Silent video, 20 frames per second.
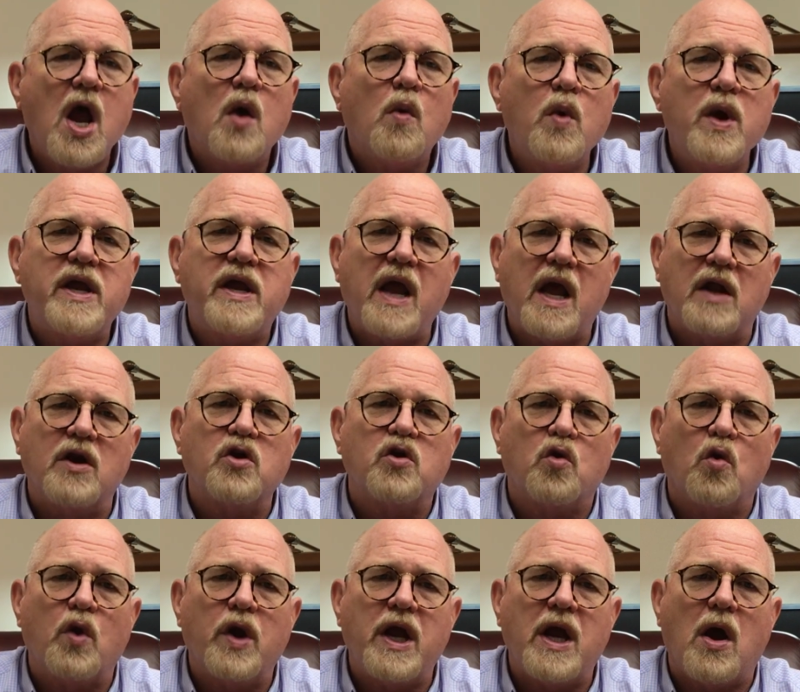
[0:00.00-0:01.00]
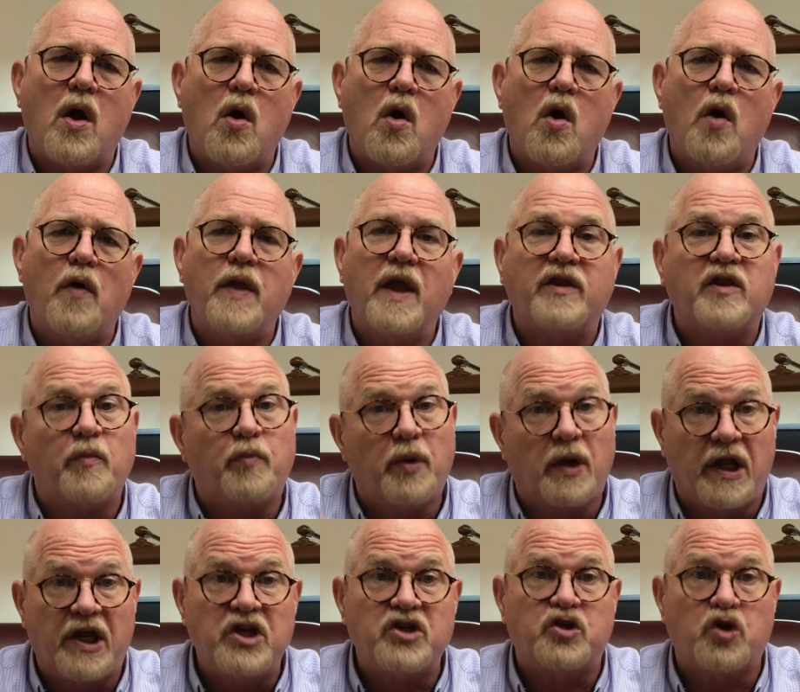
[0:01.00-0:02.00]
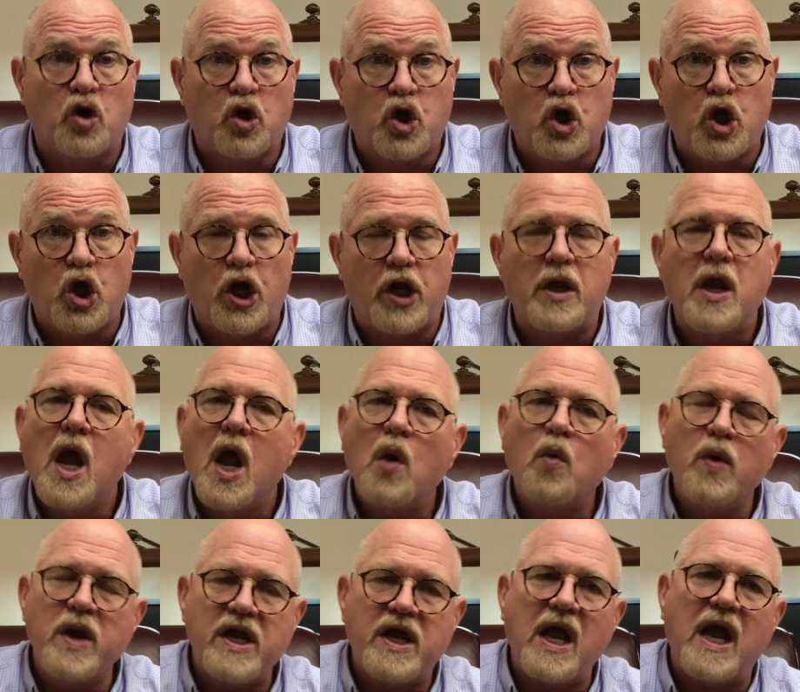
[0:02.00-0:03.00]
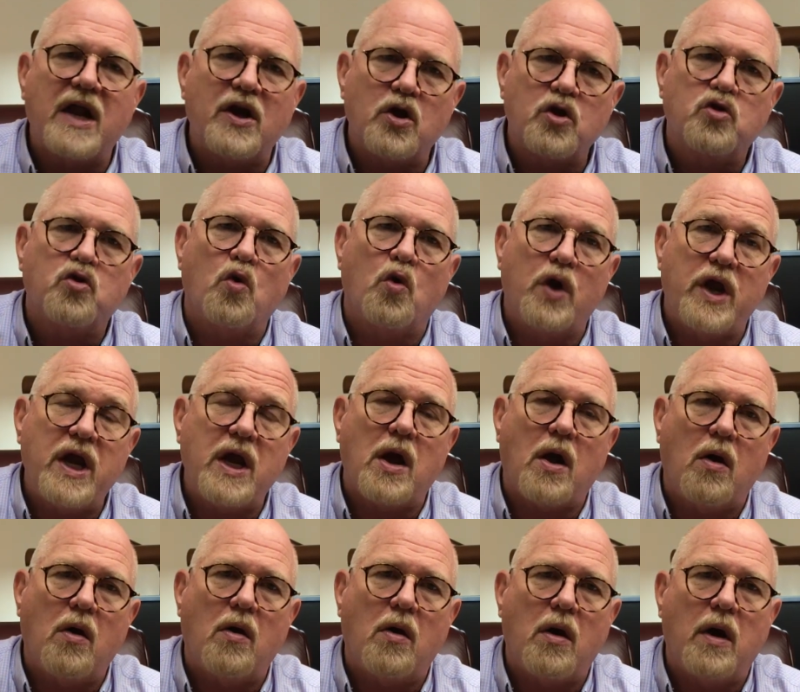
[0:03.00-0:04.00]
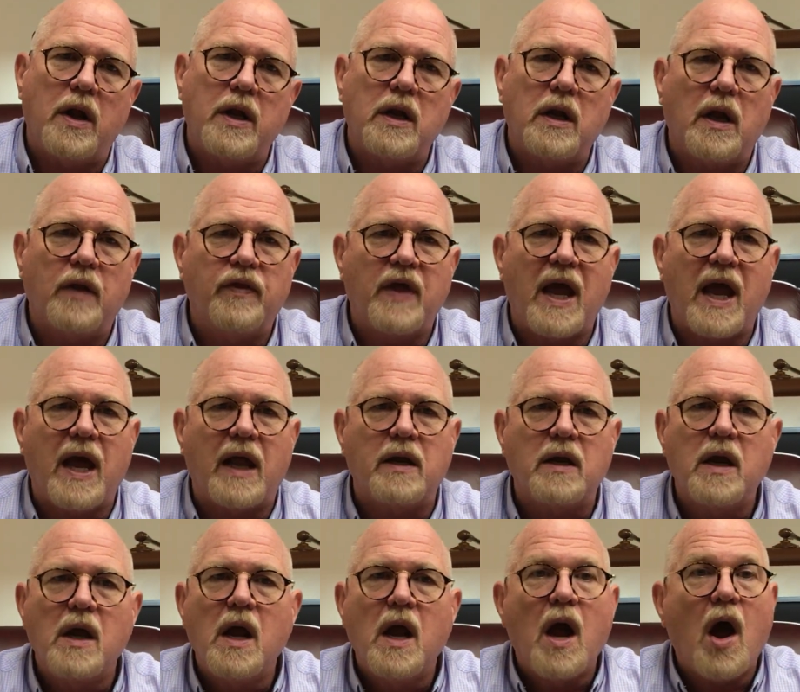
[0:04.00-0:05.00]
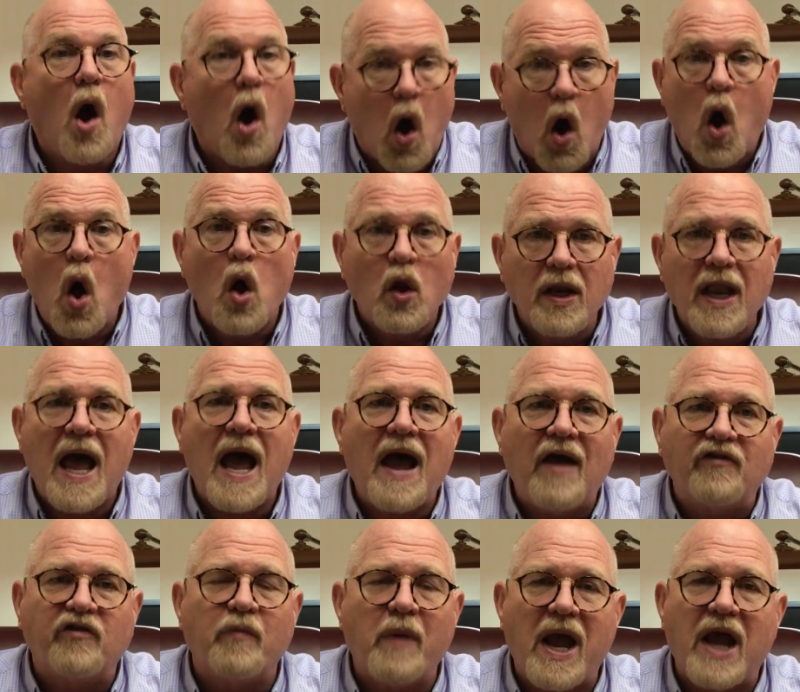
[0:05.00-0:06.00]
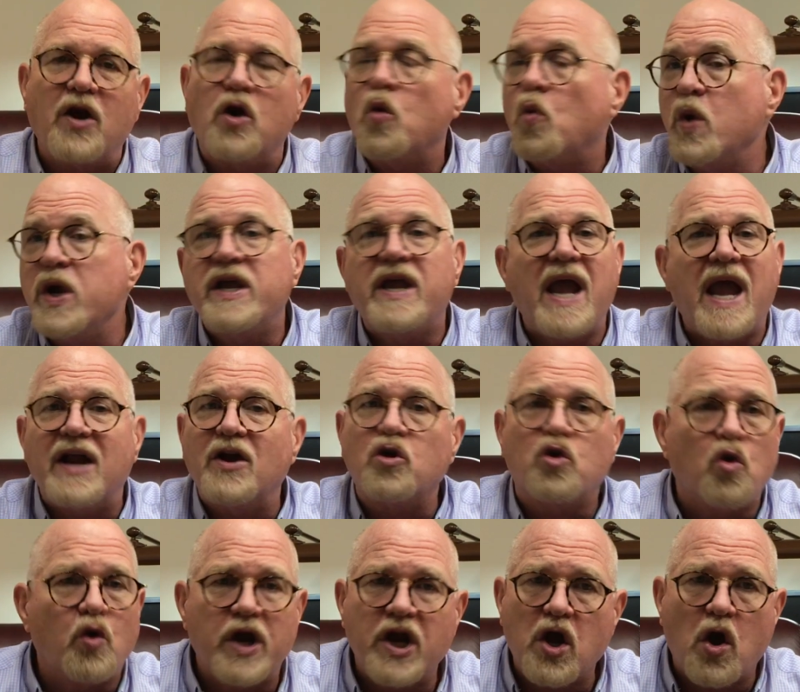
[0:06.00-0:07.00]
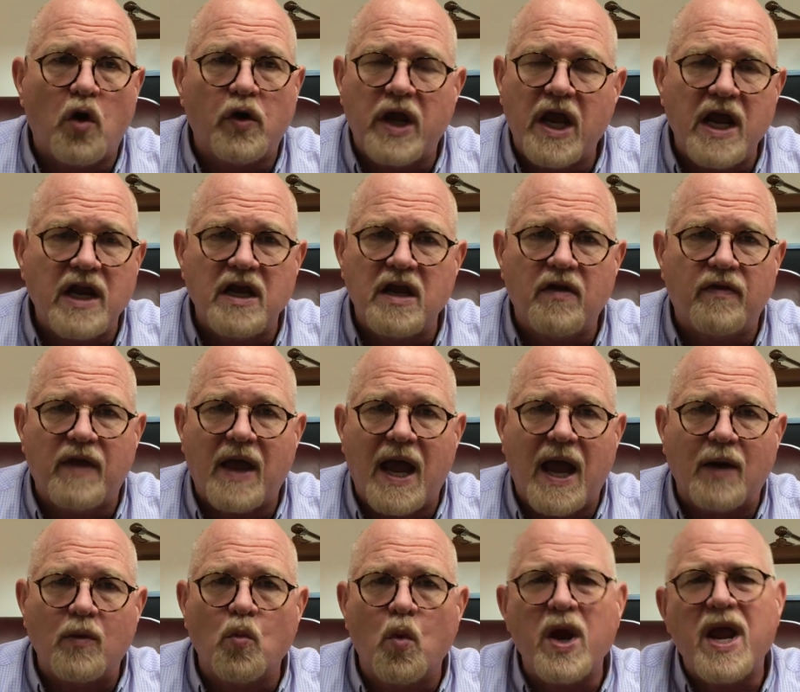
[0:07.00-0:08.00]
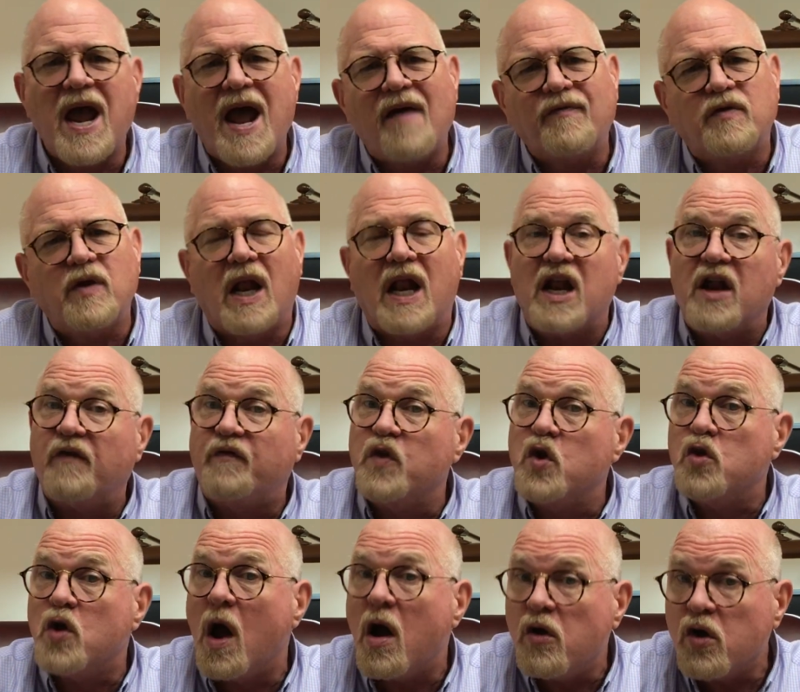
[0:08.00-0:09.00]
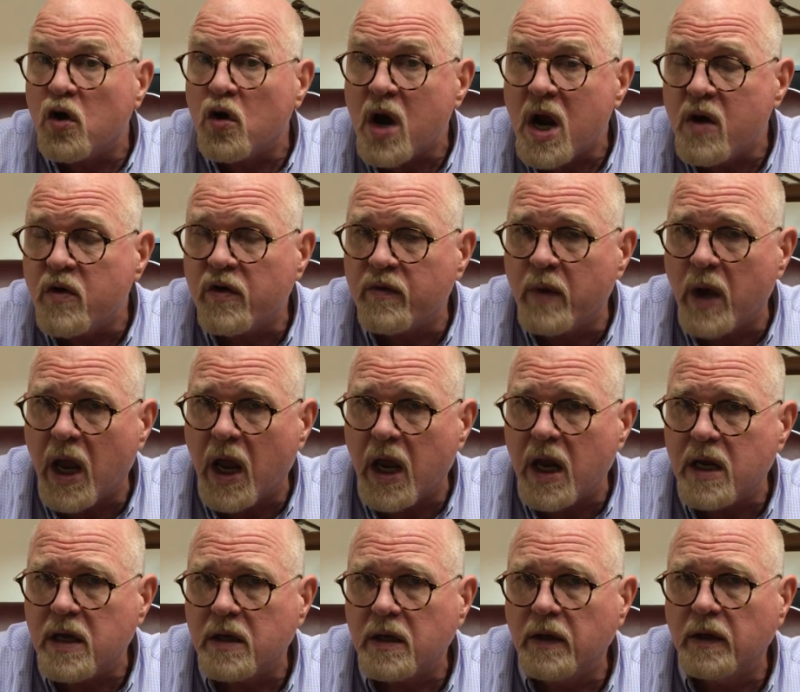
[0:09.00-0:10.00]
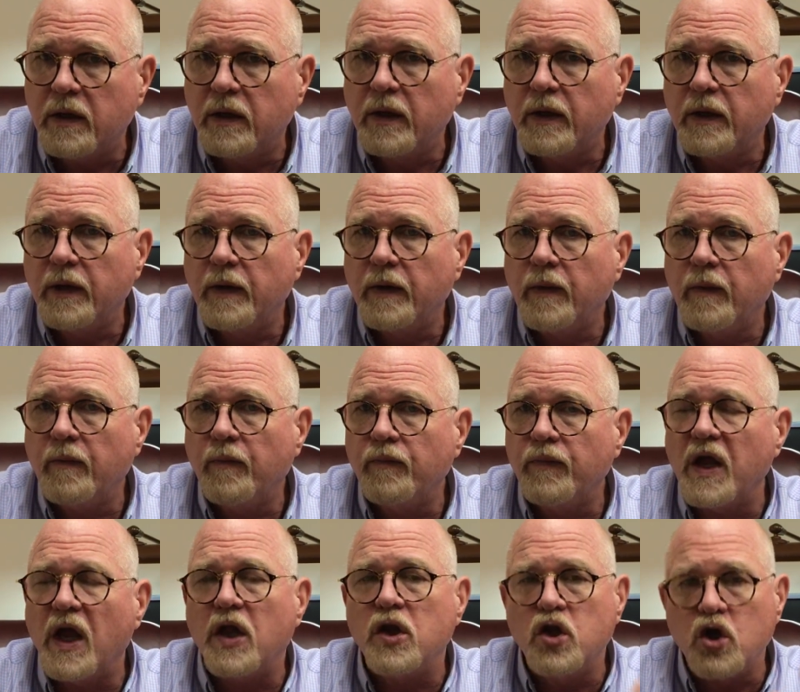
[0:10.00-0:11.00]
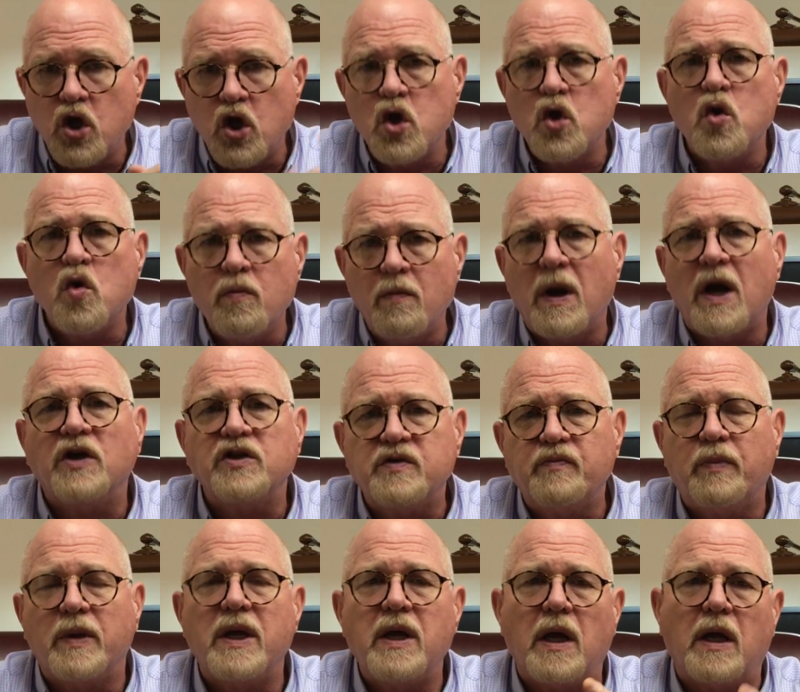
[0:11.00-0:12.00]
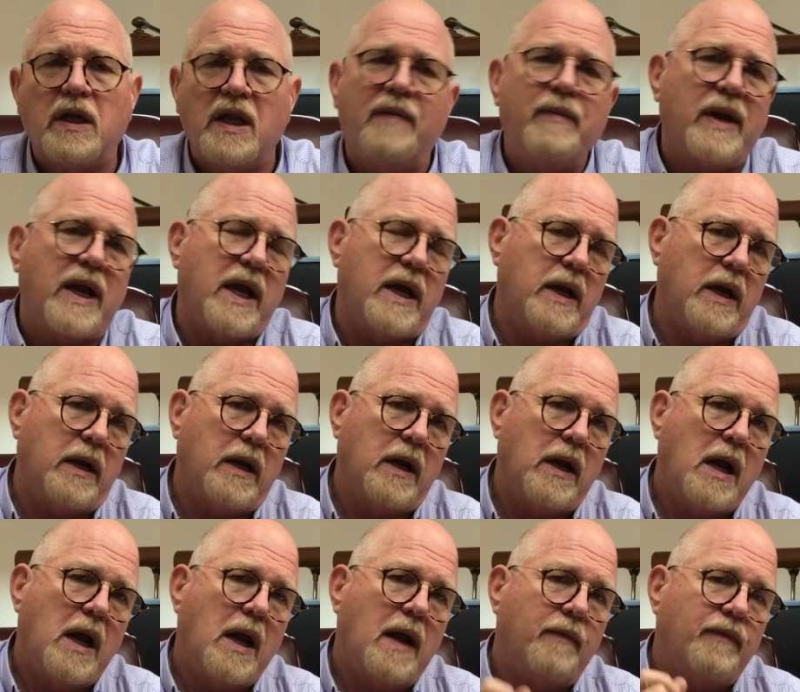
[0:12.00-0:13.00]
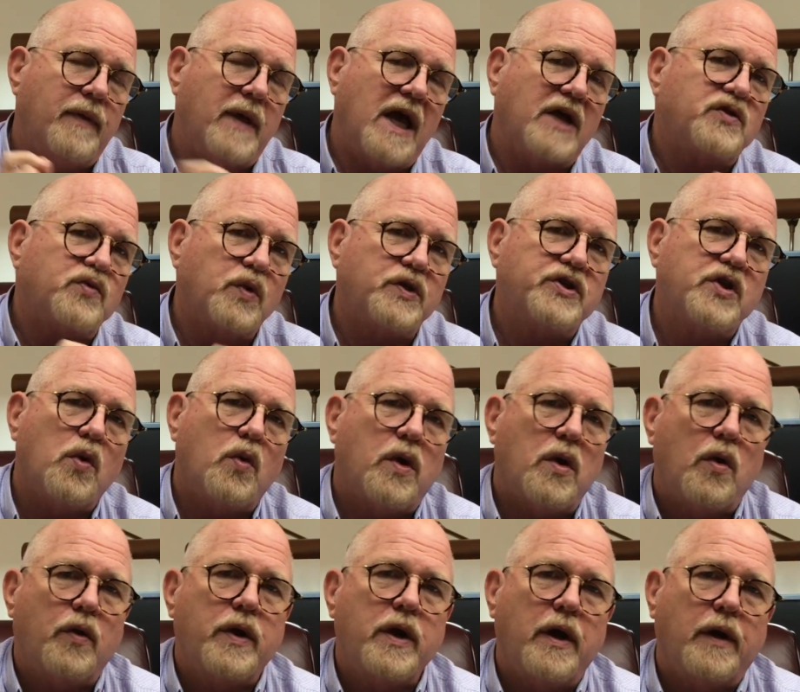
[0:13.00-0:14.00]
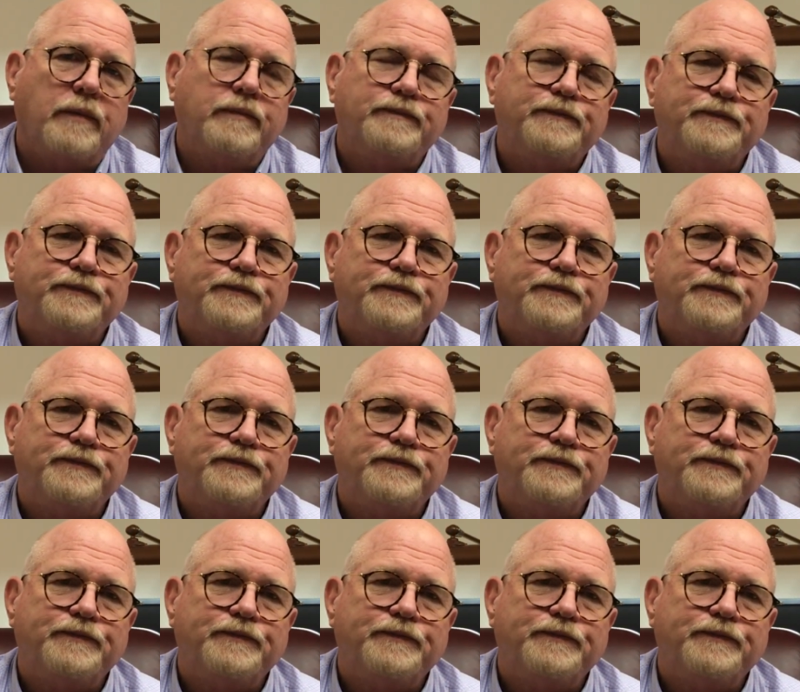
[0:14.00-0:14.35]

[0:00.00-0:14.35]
We can't agree on that the police are good. We can't agree on that all lives matter. We can't agree on any of that. We have to, and if you don't agree with me, then you must be eliminated. That's what's going on here.